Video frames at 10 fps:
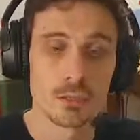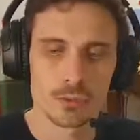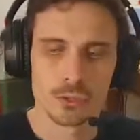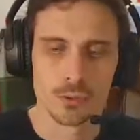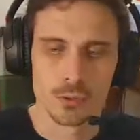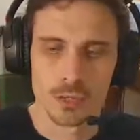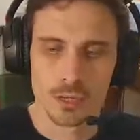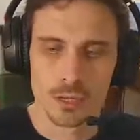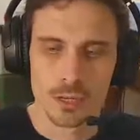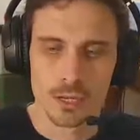So
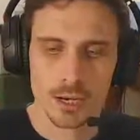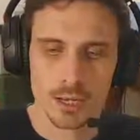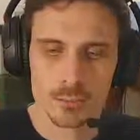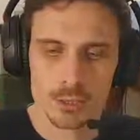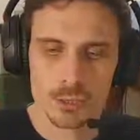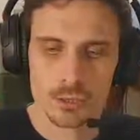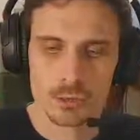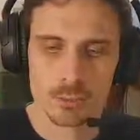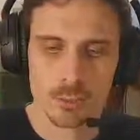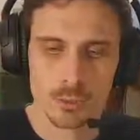allow me just
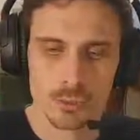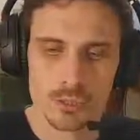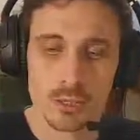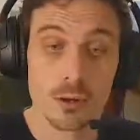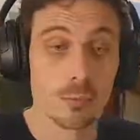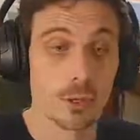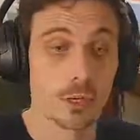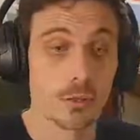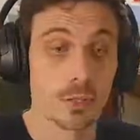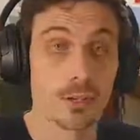to pause, and I'll bring
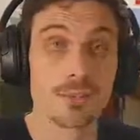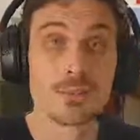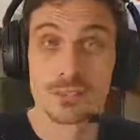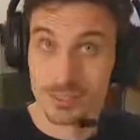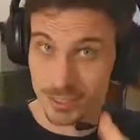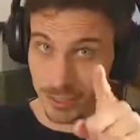you there. See you